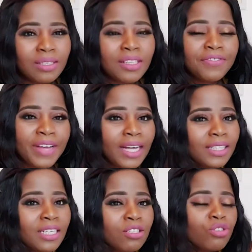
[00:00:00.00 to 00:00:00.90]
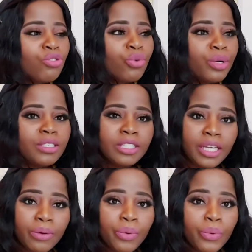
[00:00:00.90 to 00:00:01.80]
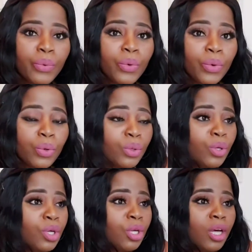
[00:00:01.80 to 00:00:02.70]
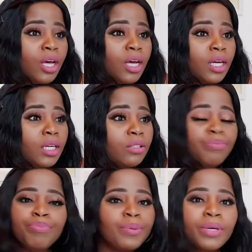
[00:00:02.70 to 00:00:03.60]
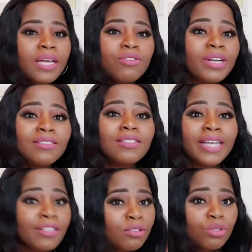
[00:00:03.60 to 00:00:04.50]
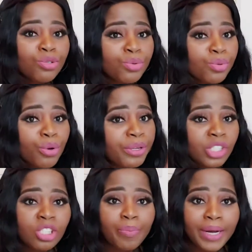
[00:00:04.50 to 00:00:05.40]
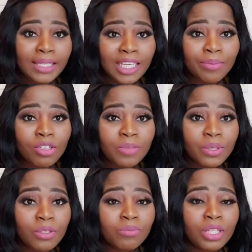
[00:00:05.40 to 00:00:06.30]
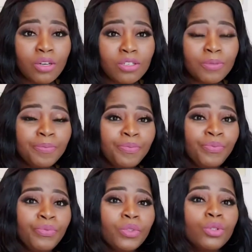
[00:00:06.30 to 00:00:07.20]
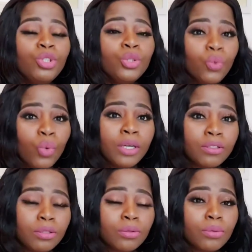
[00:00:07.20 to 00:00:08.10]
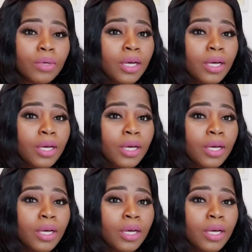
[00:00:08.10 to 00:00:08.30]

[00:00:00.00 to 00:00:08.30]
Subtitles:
The fact that you are single, or you can decide to go into the part-time Ausbildung because you want to,